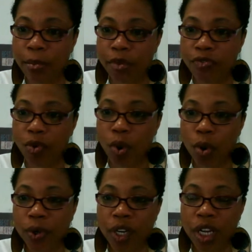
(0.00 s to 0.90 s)
I move
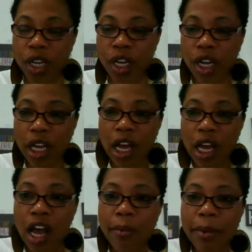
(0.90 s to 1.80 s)
forward?
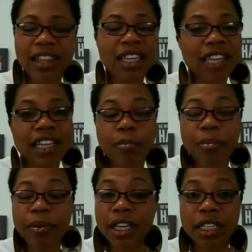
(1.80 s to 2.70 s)
I think that
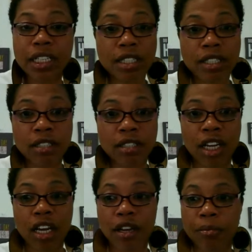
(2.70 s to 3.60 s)
depends.
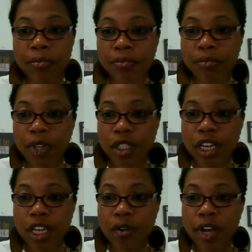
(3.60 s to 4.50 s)

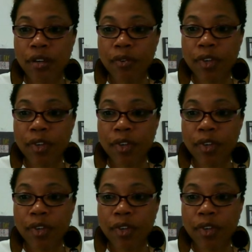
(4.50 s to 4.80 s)
Tyrell, in